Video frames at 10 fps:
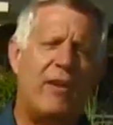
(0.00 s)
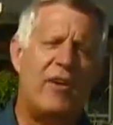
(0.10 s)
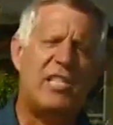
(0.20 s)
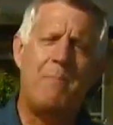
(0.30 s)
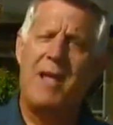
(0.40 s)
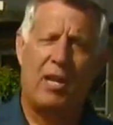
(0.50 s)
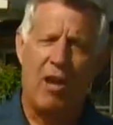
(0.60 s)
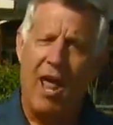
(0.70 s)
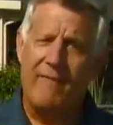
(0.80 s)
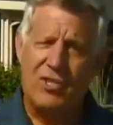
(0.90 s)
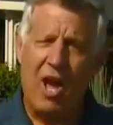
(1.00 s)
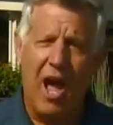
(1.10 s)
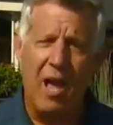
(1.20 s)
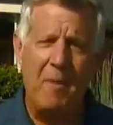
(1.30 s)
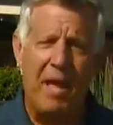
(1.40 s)
of us spend a lot of
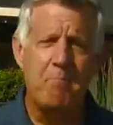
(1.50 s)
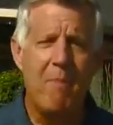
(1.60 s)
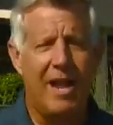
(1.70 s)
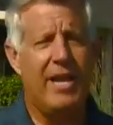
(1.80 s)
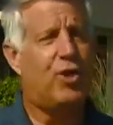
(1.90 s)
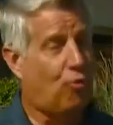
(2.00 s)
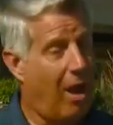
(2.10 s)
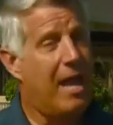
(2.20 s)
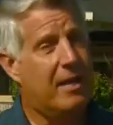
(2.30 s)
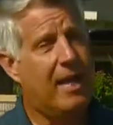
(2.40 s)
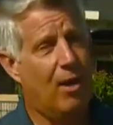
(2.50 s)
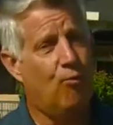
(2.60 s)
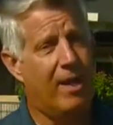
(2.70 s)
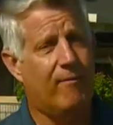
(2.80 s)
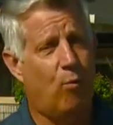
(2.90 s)
time and money trying to get
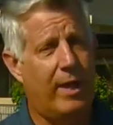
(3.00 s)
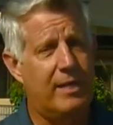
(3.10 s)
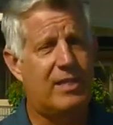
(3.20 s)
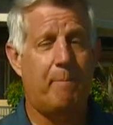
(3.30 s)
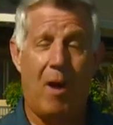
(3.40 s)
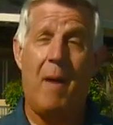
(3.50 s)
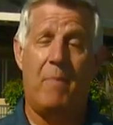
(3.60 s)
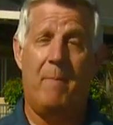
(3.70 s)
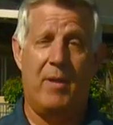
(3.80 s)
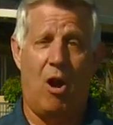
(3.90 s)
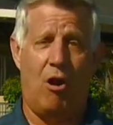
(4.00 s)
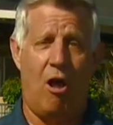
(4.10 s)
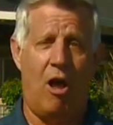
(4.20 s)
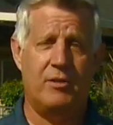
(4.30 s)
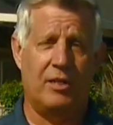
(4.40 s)
rid of weeds that pop up in our
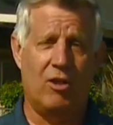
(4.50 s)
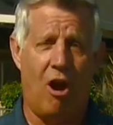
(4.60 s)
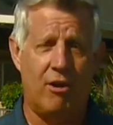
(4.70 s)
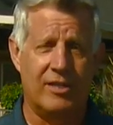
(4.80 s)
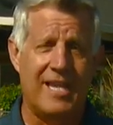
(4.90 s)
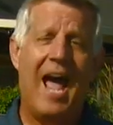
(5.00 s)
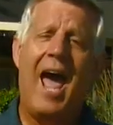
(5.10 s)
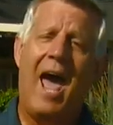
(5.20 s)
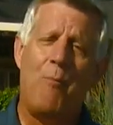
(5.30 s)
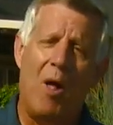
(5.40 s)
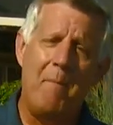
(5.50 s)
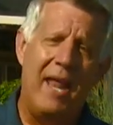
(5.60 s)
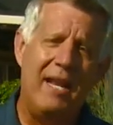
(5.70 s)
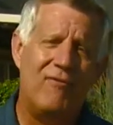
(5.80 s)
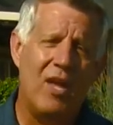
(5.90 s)
lawns and gardens. And while
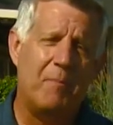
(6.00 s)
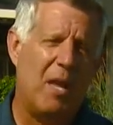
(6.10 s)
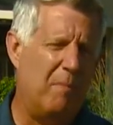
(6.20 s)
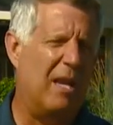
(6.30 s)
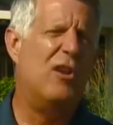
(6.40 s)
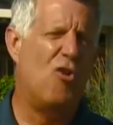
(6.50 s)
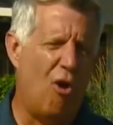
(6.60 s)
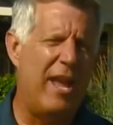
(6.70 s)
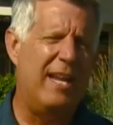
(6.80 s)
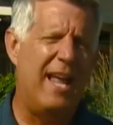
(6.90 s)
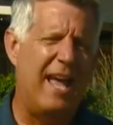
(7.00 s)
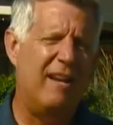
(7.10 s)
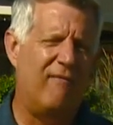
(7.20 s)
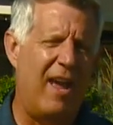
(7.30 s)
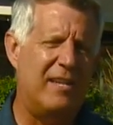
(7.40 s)
many of them can be annoying
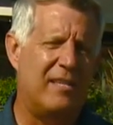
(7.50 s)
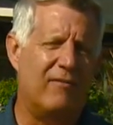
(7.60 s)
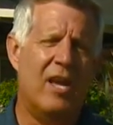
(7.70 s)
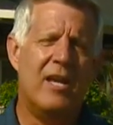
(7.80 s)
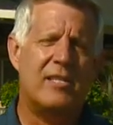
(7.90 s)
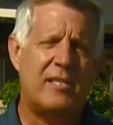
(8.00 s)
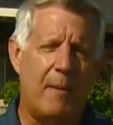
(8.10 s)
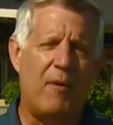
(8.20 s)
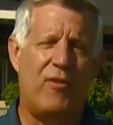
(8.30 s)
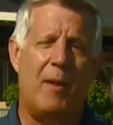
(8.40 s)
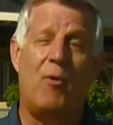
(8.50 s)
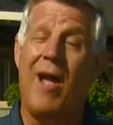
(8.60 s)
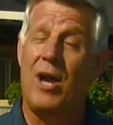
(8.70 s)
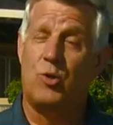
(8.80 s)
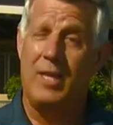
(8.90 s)
and invasive, some of them
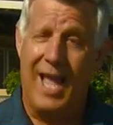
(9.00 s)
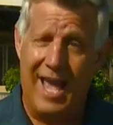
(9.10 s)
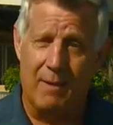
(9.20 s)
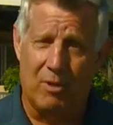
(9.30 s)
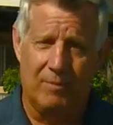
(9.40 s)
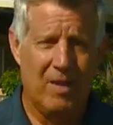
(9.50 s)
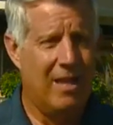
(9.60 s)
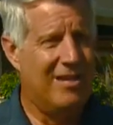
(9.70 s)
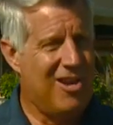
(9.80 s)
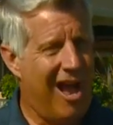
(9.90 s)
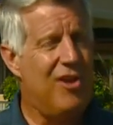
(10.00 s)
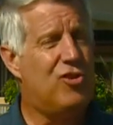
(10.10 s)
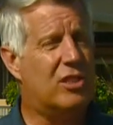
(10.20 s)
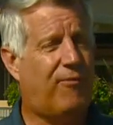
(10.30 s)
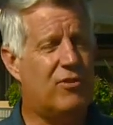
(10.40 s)
are actually edible,
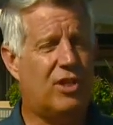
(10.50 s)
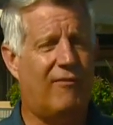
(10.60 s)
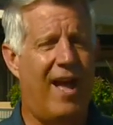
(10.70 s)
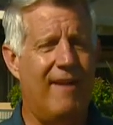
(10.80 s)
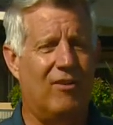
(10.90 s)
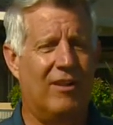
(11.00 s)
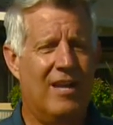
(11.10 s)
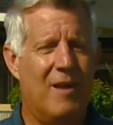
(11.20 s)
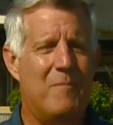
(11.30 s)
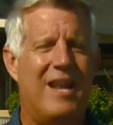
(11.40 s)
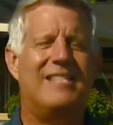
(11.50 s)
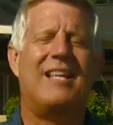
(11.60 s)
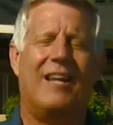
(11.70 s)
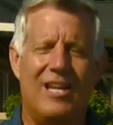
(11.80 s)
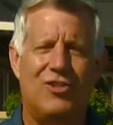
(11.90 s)
not just for survival, but as
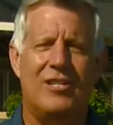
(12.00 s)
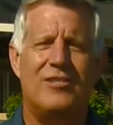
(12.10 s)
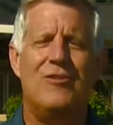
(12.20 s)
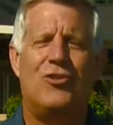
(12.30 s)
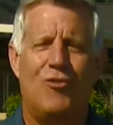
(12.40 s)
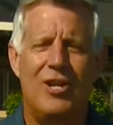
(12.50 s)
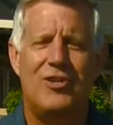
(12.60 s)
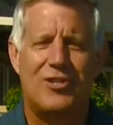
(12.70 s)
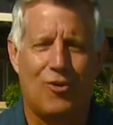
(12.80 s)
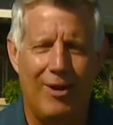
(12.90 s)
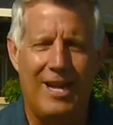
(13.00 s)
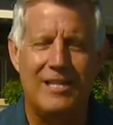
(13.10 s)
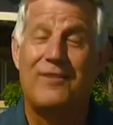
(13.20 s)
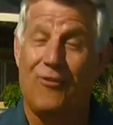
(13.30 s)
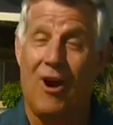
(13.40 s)
delicious, nutritious
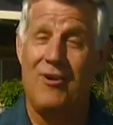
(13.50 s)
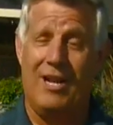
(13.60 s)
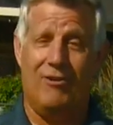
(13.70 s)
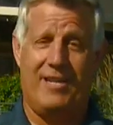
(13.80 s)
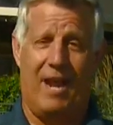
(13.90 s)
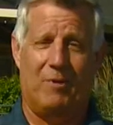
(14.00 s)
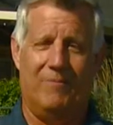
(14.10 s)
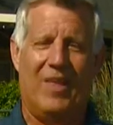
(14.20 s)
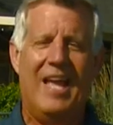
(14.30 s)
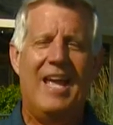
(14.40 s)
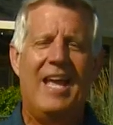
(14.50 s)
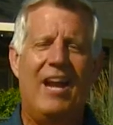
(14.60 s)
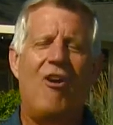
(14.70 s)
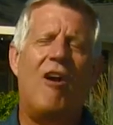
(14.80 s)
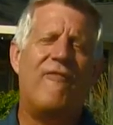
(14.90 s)
greens for our dinner table.
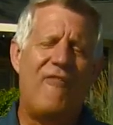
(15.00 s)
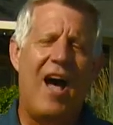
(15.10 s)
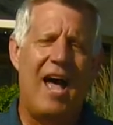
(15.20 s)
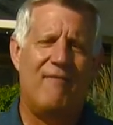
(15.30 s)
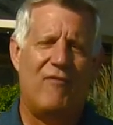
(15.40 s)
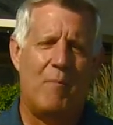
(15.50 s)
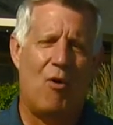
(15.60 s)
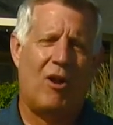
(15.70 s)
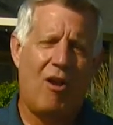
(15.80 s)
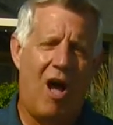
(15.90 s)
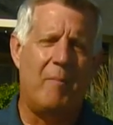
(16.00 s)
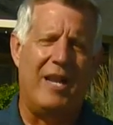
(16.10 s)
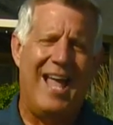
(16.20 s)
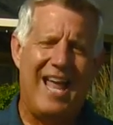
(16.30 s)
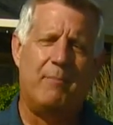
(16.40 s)
Here are five of the more
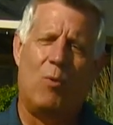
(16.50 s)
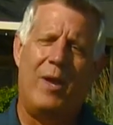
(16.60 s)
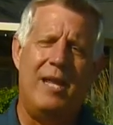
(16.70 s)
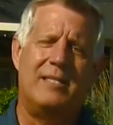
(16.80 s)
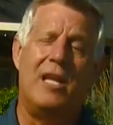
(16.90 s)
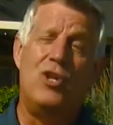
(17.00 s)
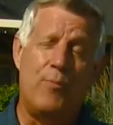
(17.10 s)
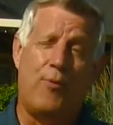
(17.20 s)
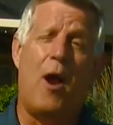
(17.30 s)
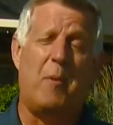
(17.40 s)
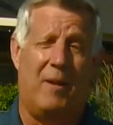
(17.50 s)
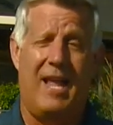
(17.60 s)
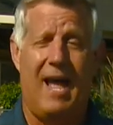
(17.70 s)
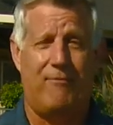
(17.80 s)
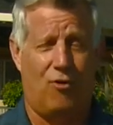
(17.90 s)
common edible weeds that you
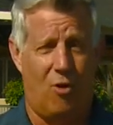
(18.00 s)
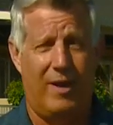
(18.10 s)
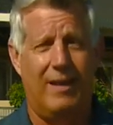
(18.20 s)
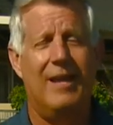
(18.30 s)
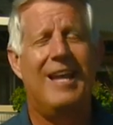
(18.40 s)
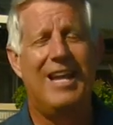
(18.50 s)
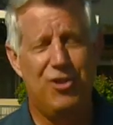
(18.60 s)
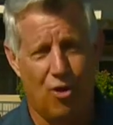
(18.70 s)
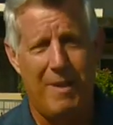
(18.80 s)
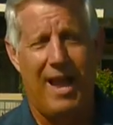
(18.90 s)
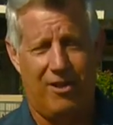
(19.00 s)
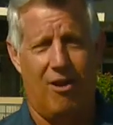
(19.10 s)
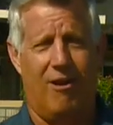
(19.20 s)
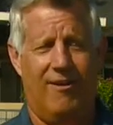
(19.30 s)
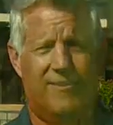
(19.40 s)
probably have growing in your
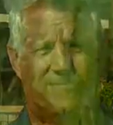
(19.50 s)
backyard.